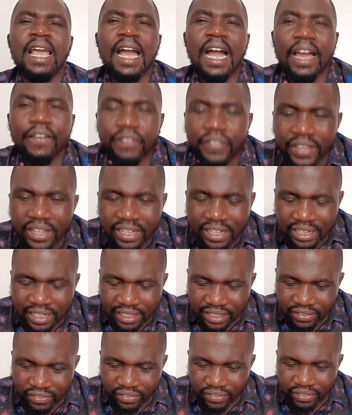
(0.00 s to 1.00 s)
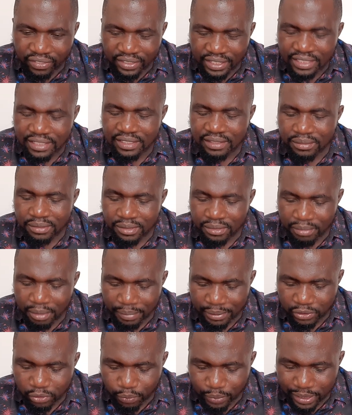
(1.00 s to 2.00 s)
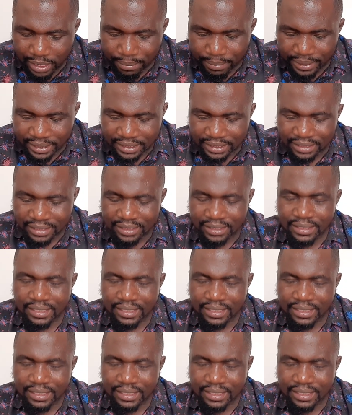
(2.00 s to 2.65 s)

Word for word: I think these members of parliament